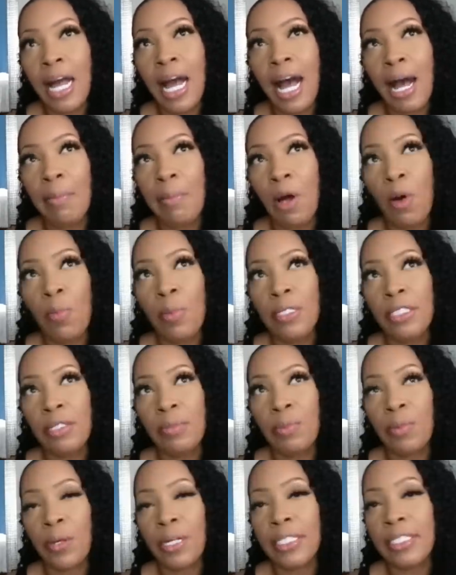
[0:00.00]
I'm hoping to
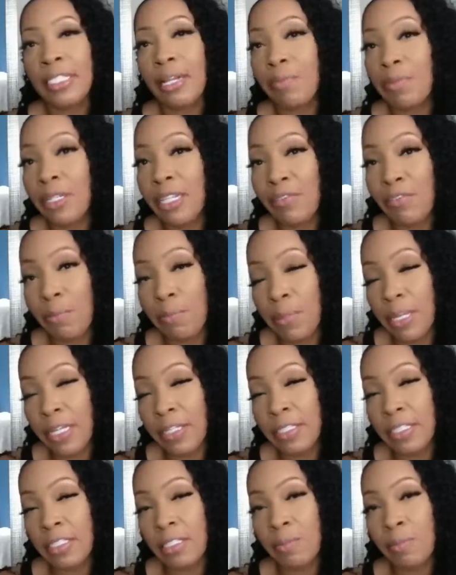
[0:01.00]
bring something even
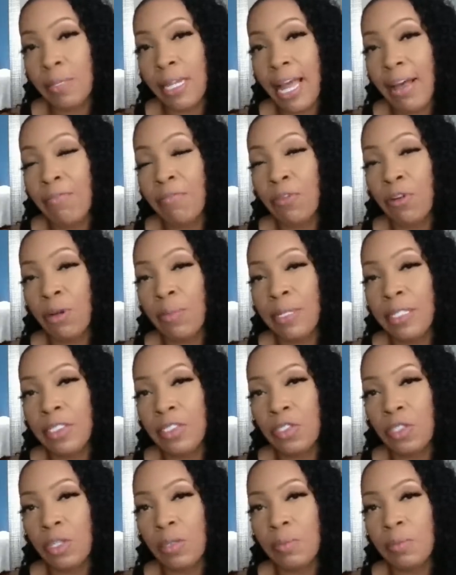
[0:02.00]
bigger to the platform in
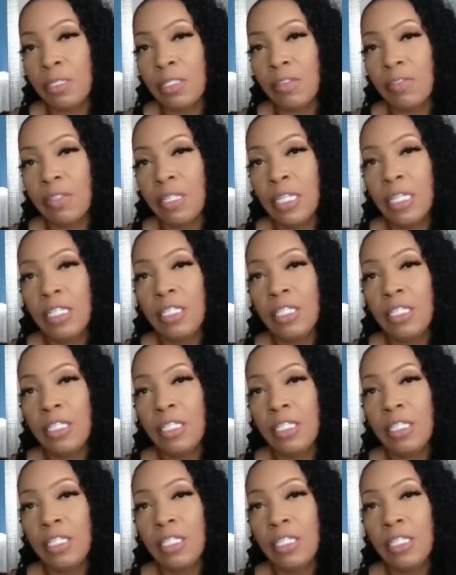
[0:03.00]
terms of